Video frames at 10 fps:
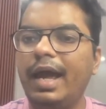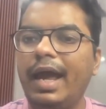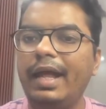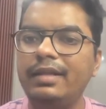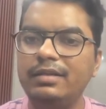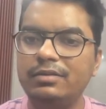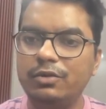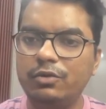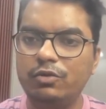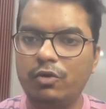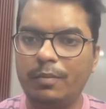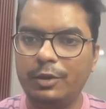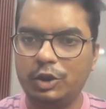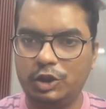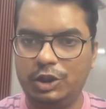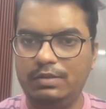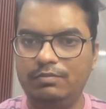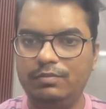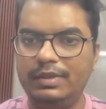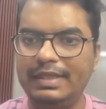and this reduce operation
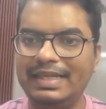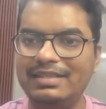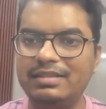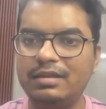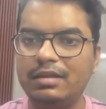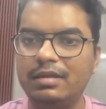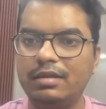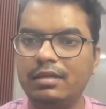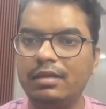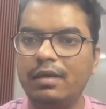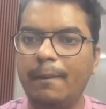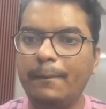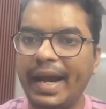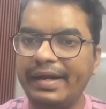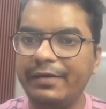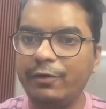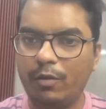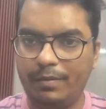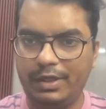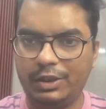takes a binary
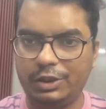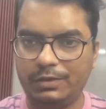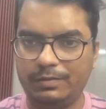operator,